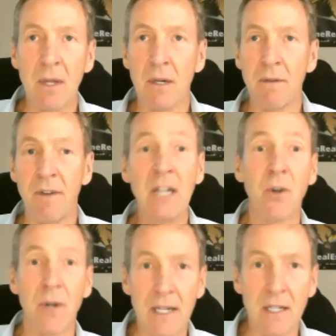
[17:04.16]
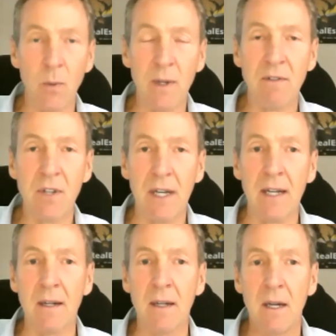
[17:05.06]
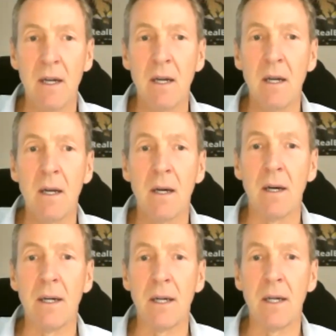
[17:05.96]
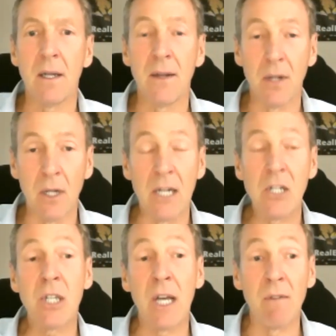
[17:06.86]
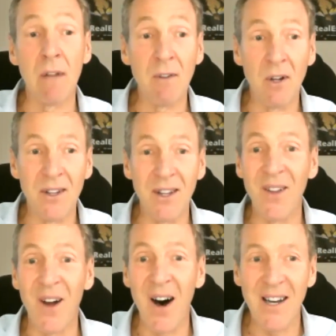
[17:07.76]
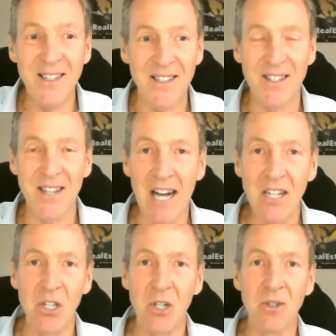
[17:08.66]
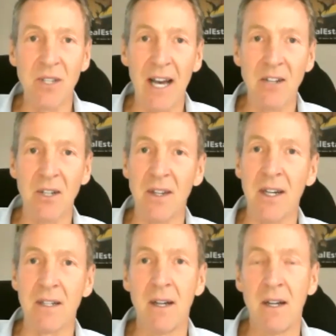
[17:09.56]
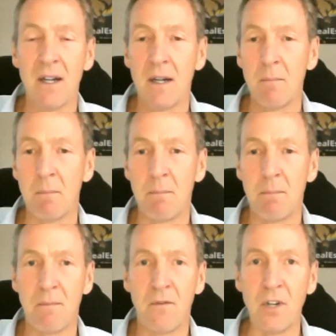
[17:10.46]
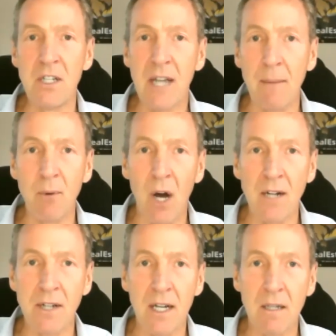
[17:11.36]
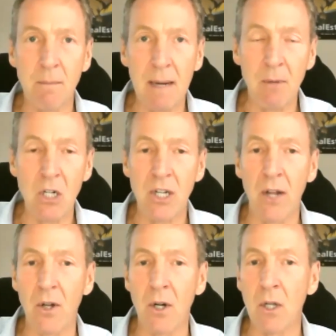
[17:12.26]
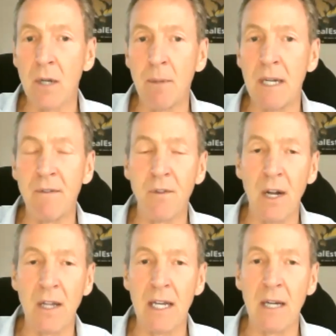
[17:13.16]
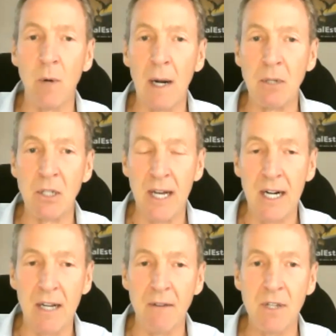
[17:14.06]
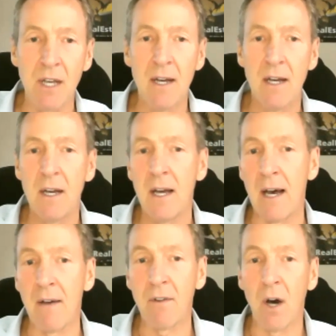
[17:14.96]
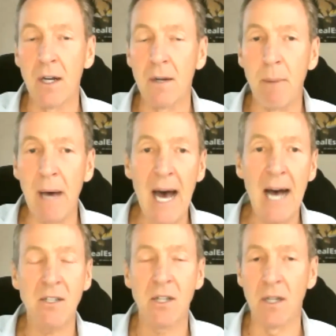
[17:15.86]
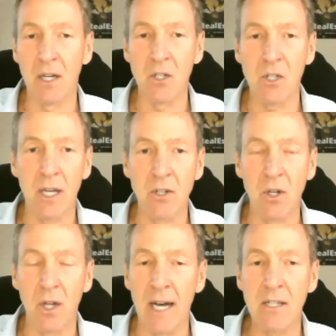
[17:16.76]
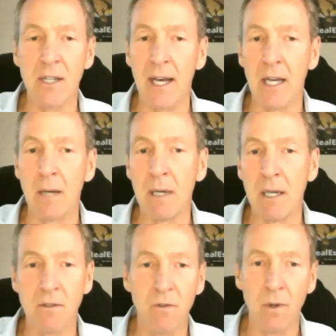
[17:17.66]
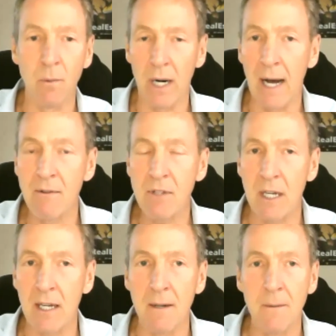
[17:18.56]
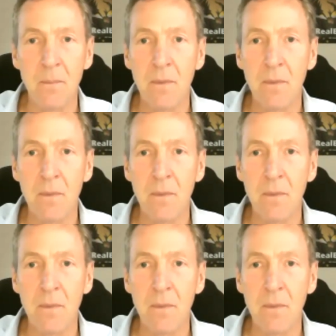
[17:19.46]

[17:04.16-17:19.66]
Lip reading: of the victories we've seen at the legislative level and the laws and statutes actually that Free State Project members and other liberty-friendly representatives have gotten passed in legislature in the last decade. Because from what I've seen,